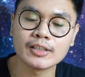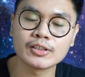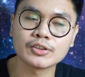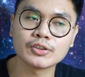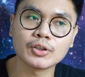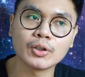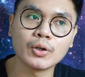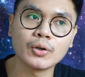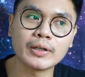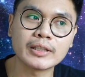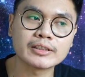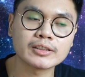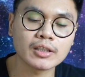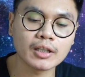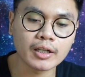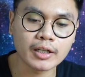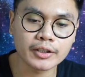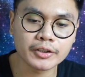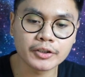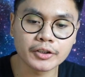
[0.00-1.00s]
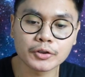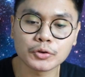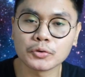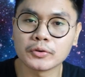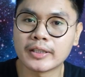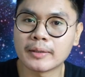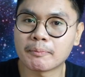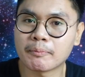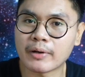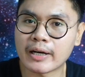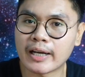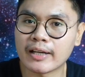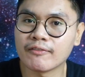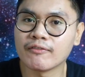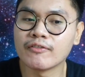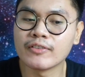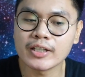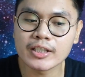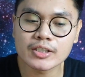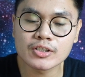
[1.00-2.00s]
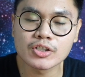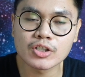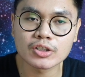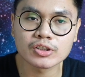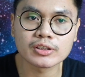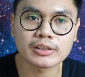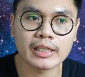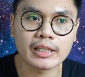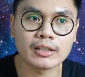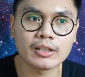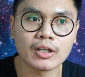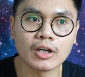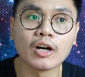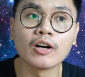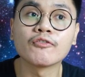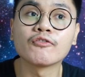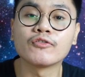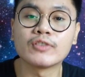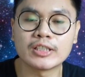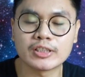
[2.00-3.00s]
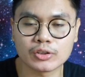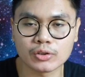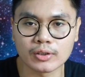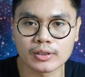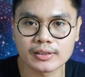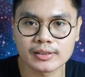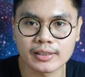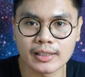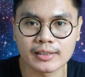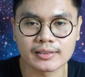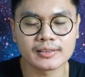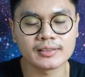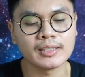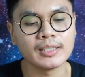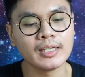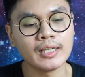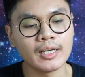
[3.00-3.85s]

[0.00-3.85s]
so it's harder to deprive regions of resources.